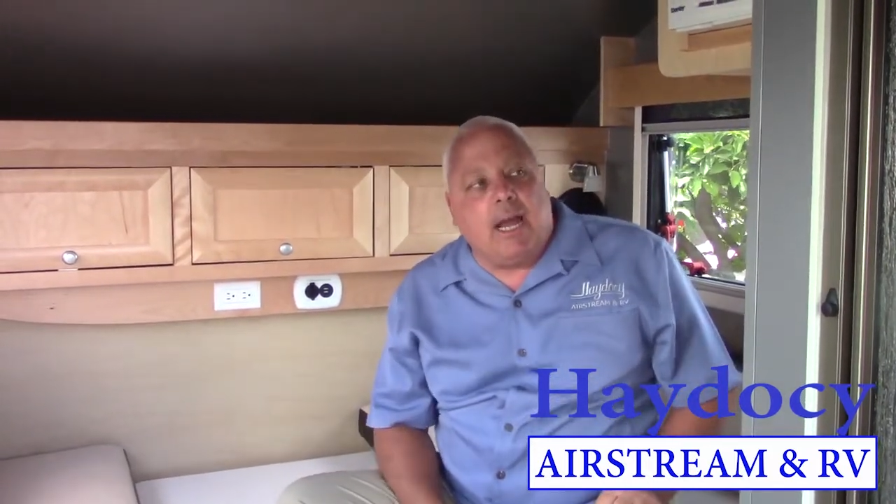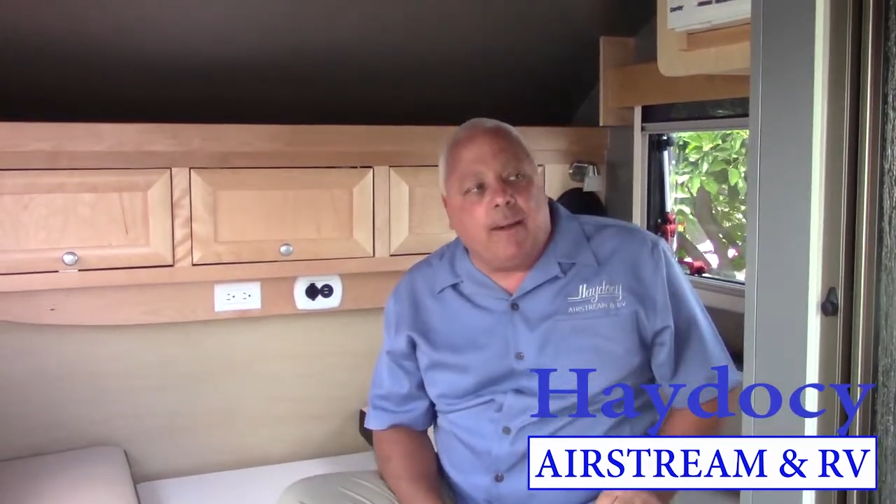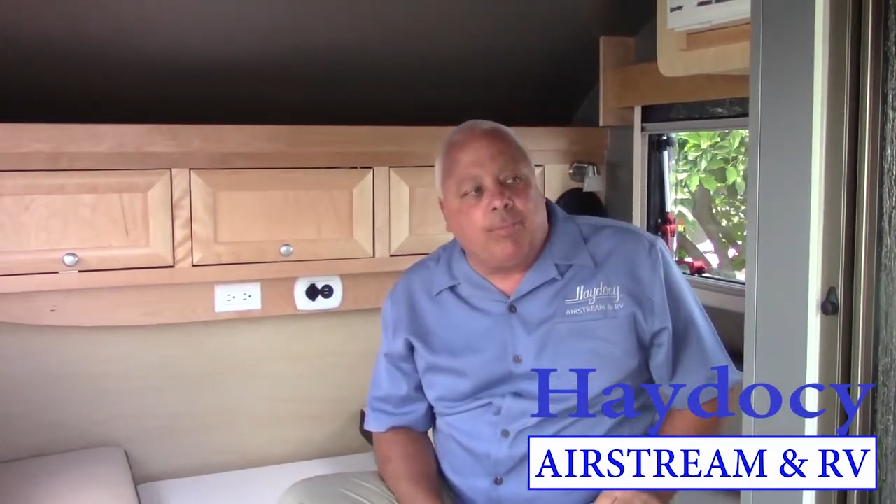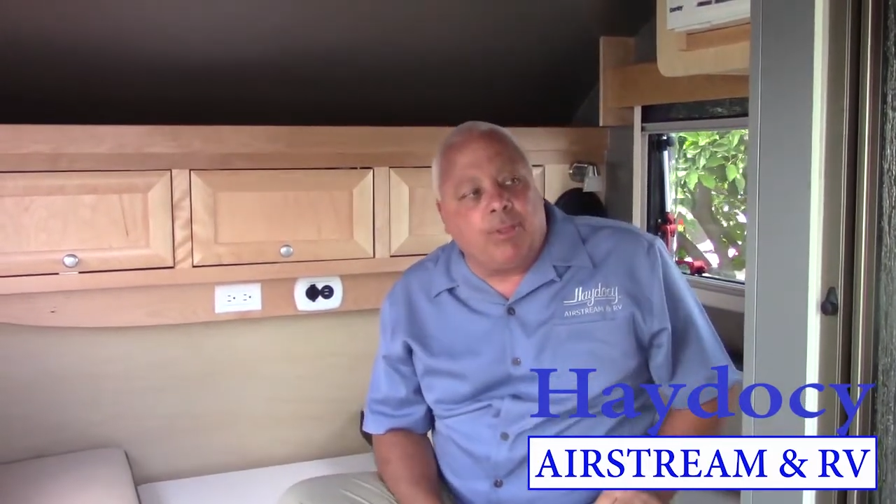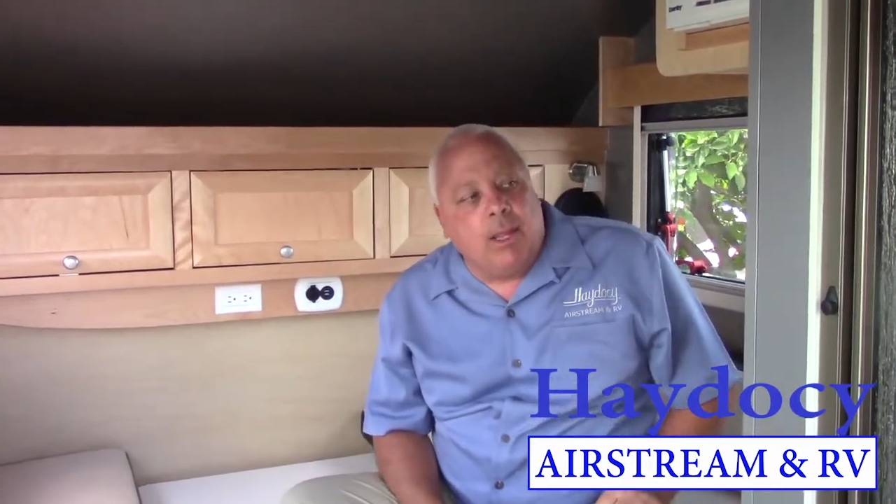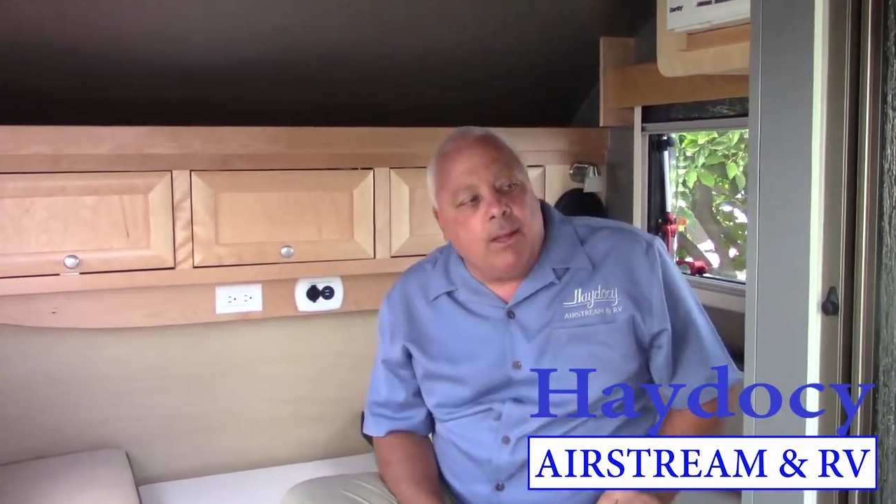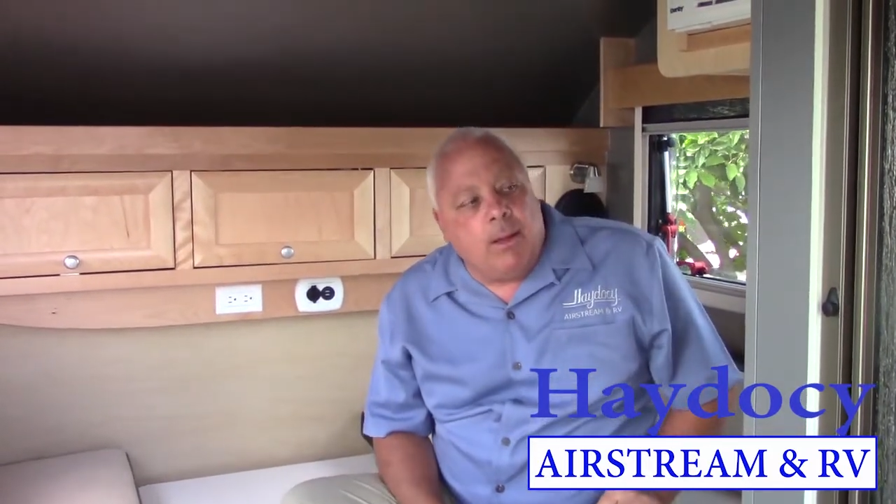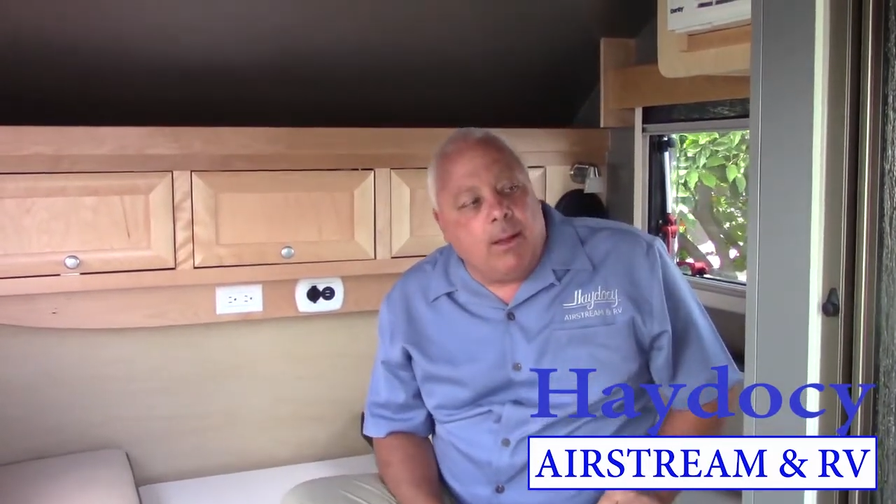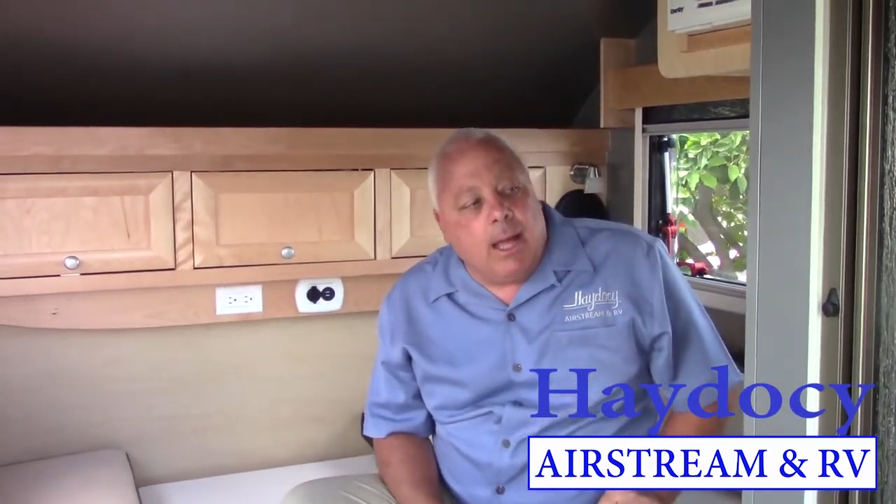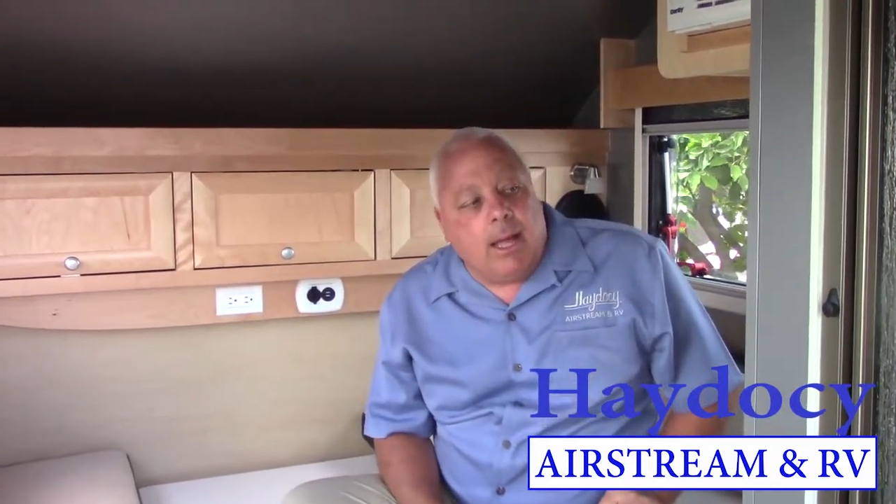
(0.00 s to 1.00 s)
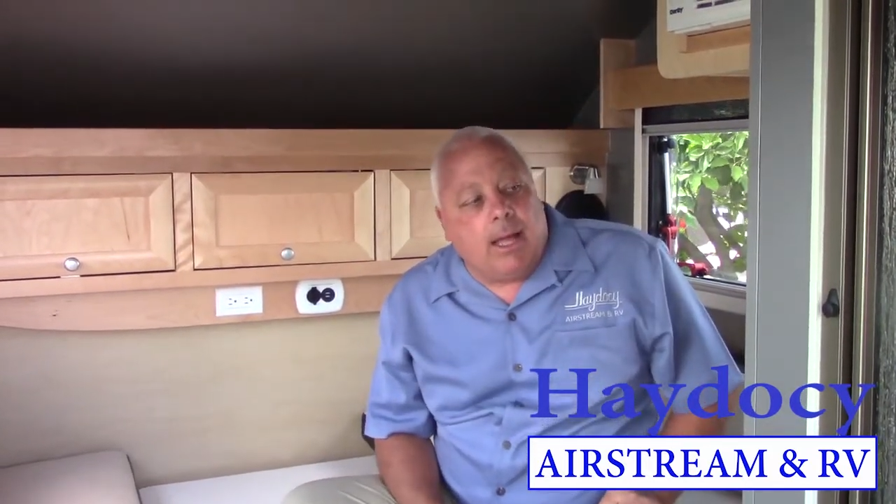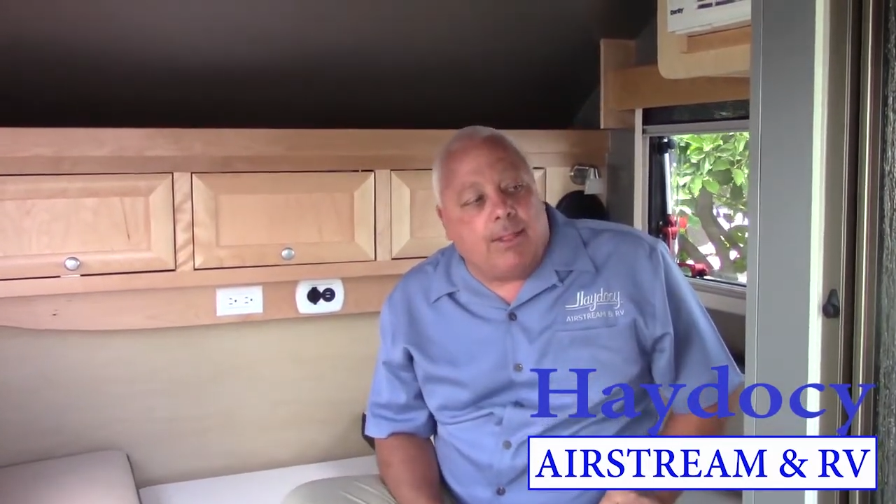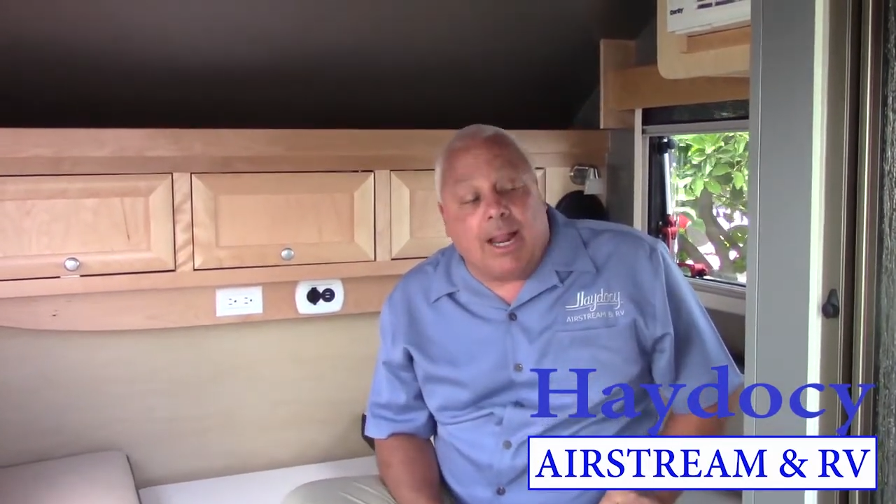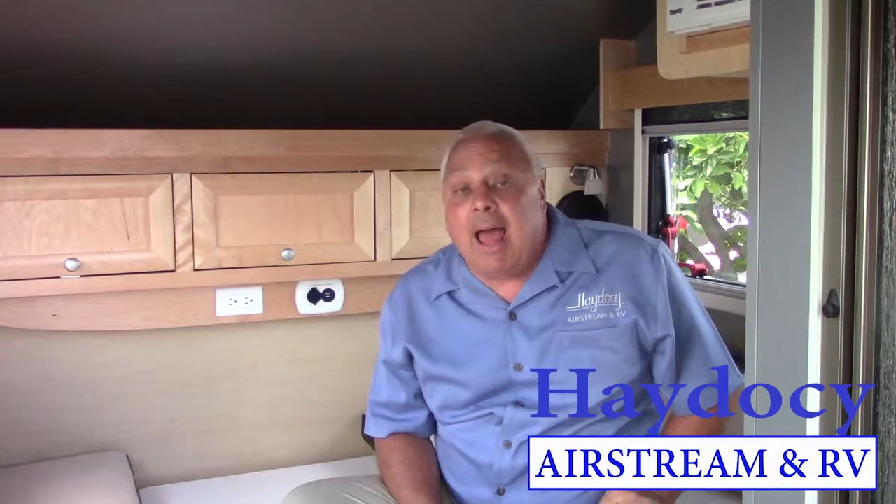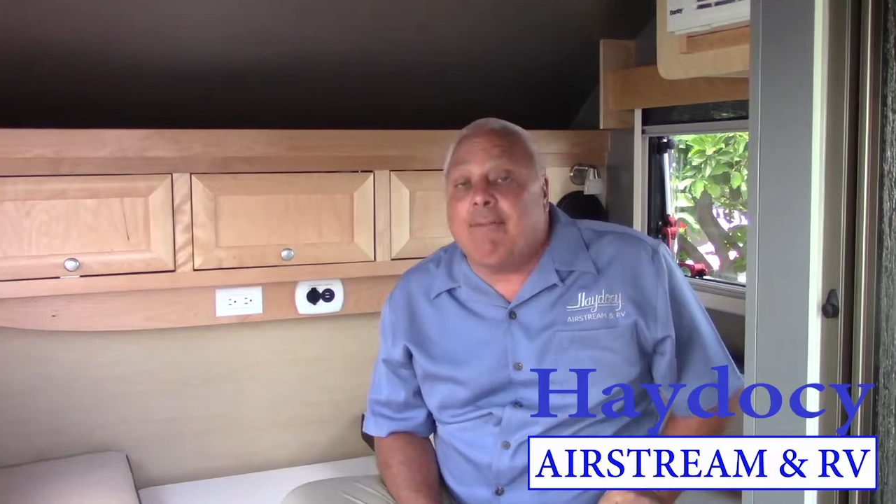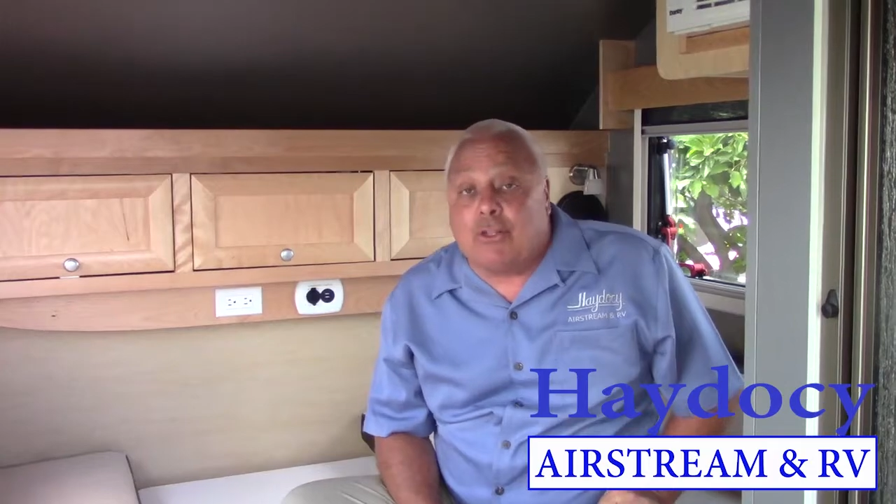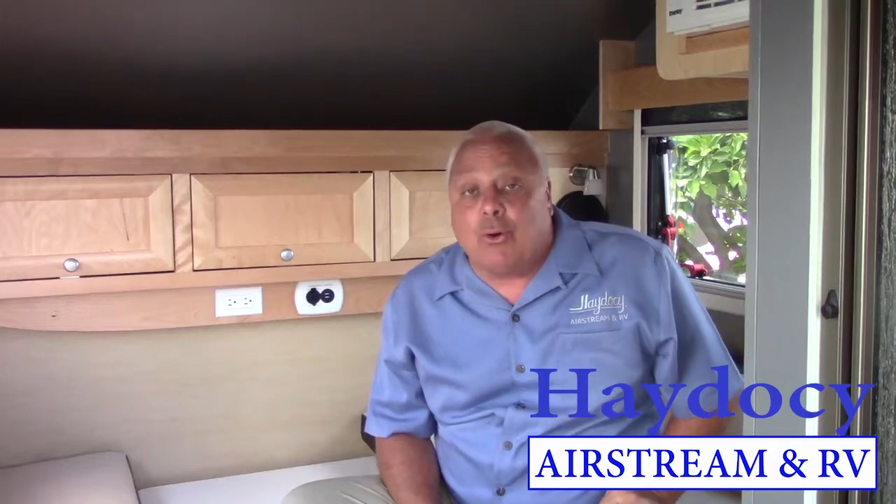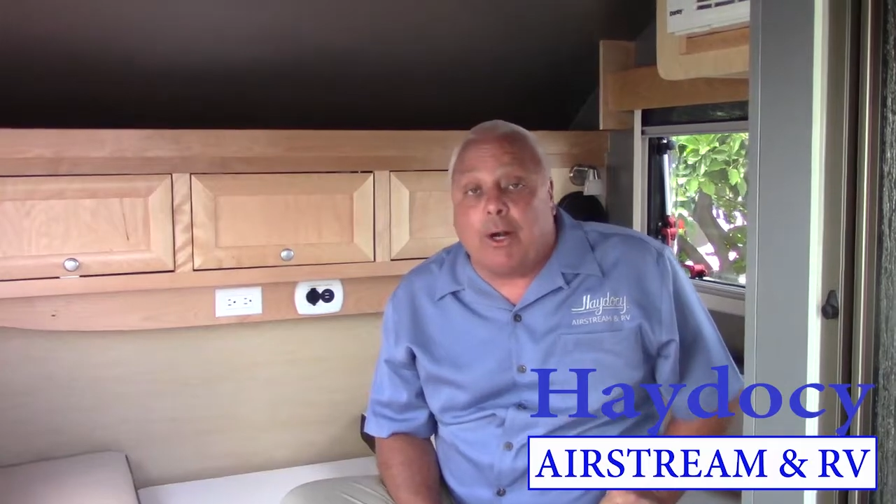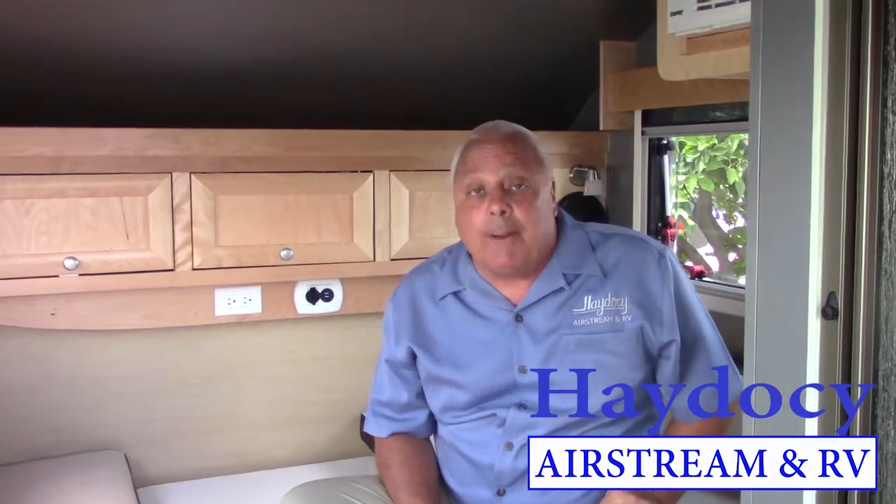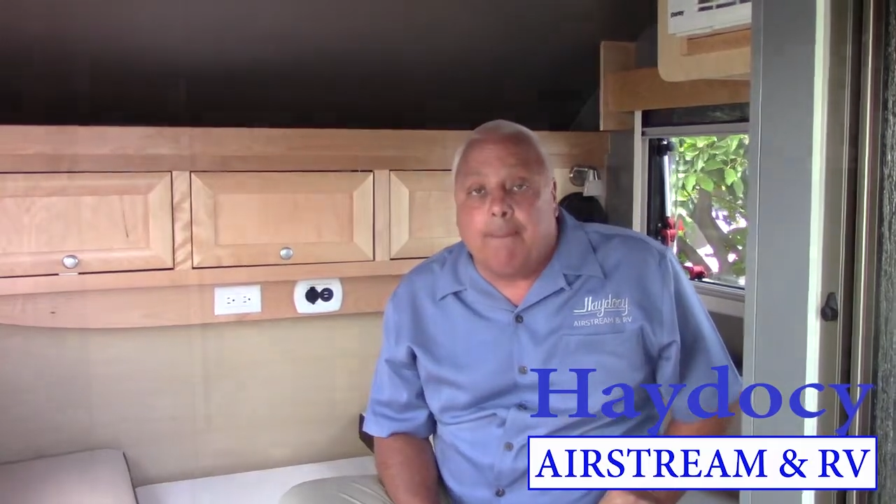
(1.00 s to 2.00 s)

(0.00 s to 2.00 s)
um, uh, the lavatory.